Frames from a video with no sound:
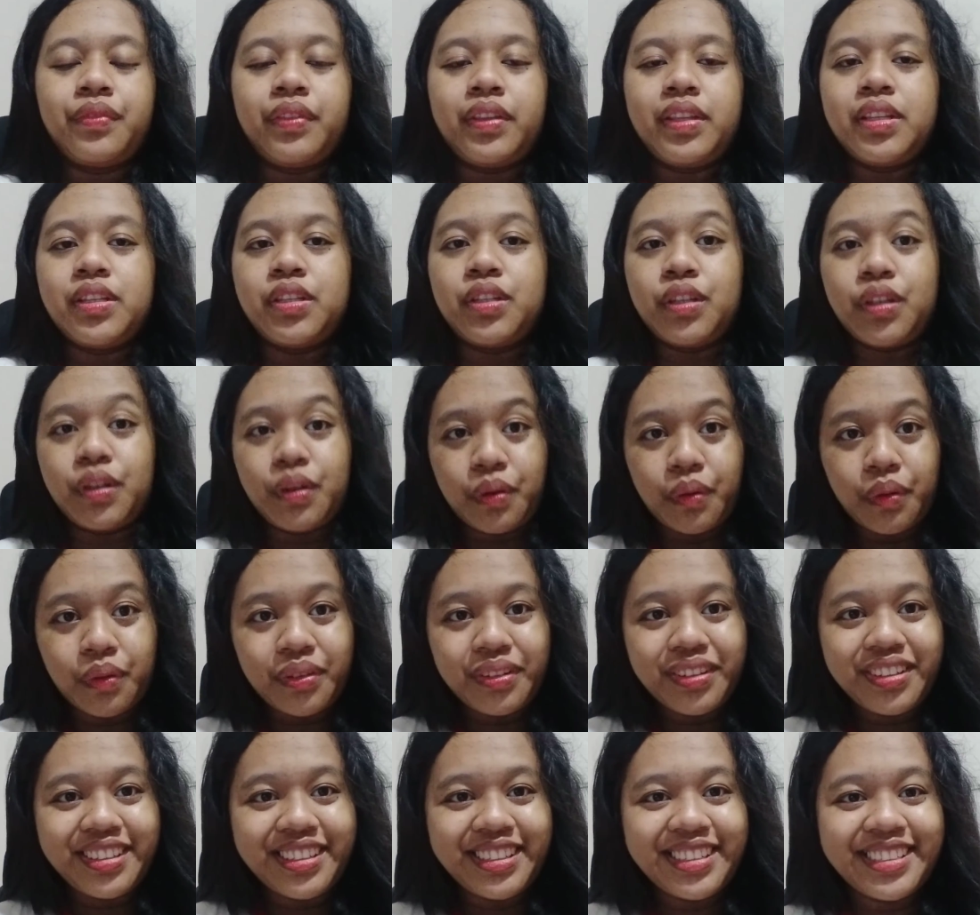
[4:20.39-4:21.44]

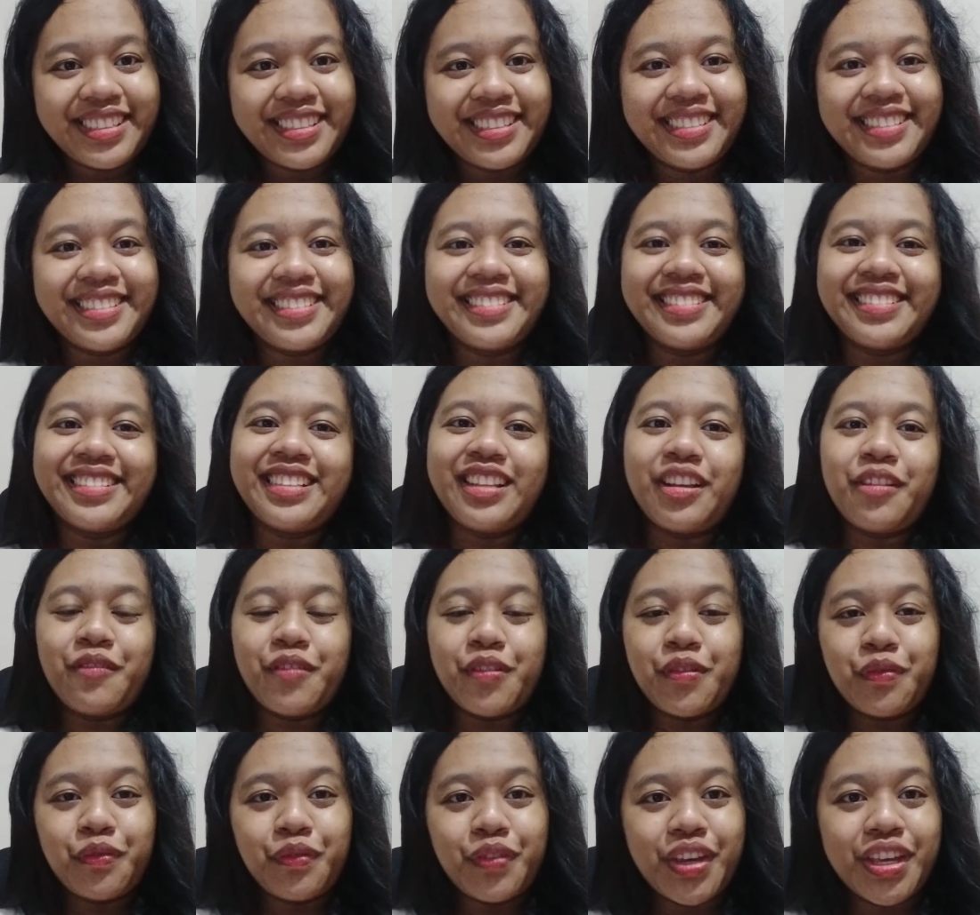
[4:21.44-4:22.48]
So we
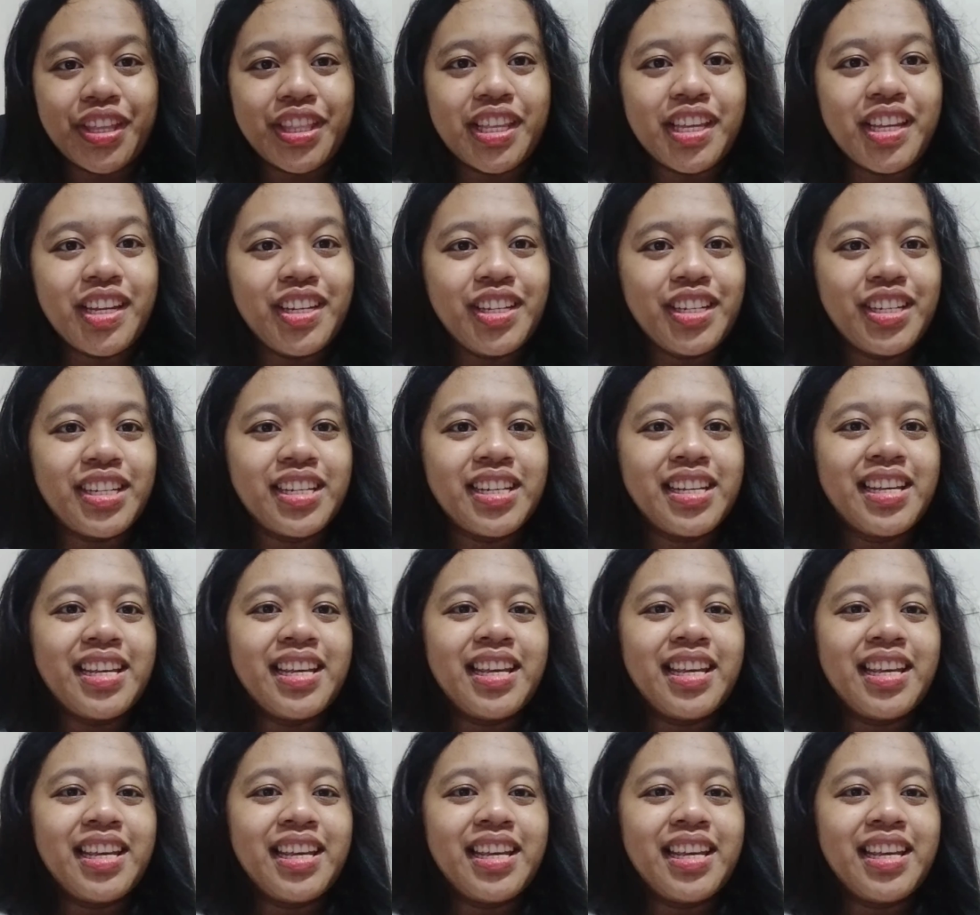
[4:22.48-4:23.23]
finished